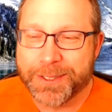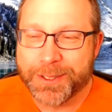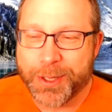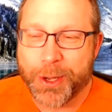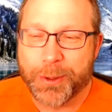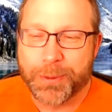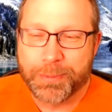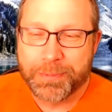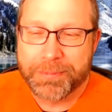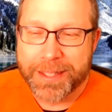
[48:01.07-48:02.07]
No.
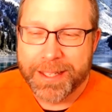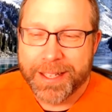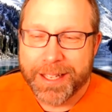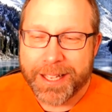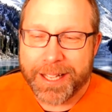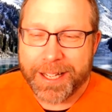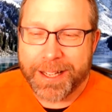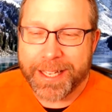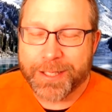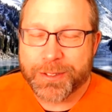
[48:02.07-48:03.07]

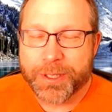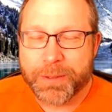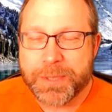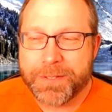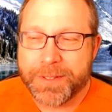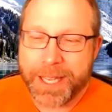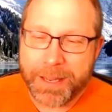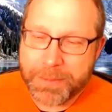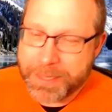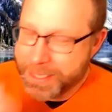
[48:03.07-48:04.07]
In terms of
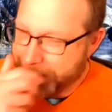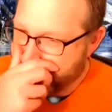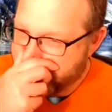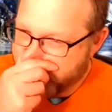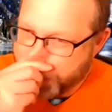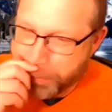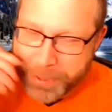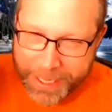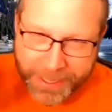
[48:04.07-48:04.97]
games that, Plague